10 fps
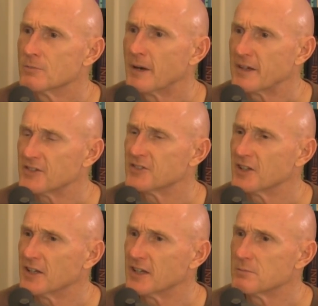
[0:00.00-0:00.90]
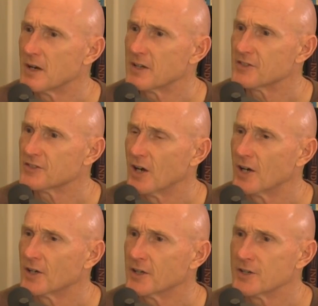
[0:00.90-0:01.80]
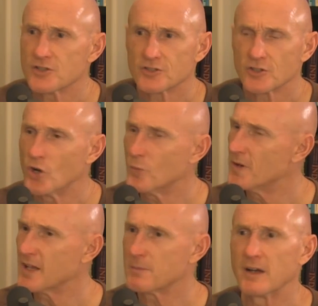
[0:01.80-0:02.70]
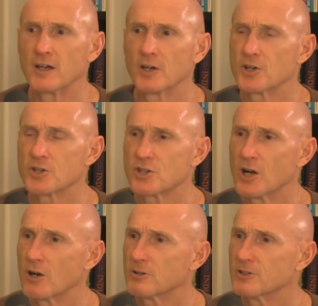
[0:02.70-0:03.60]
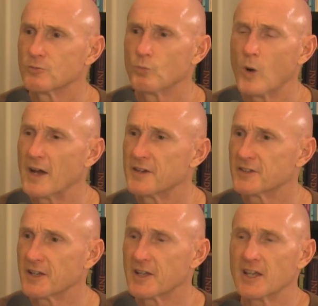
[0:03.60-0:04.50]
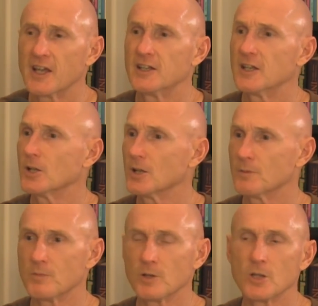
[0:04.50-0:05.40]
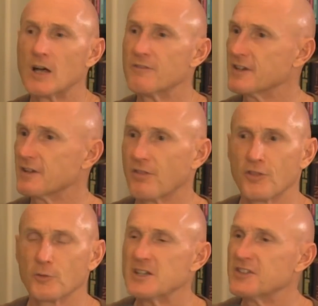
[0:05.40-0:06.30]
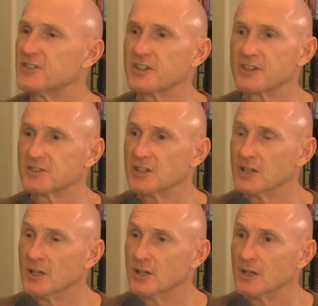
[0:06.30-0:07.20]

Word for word: by sitting in my sauna and just opening my heart chakra as wide as I can and loving 360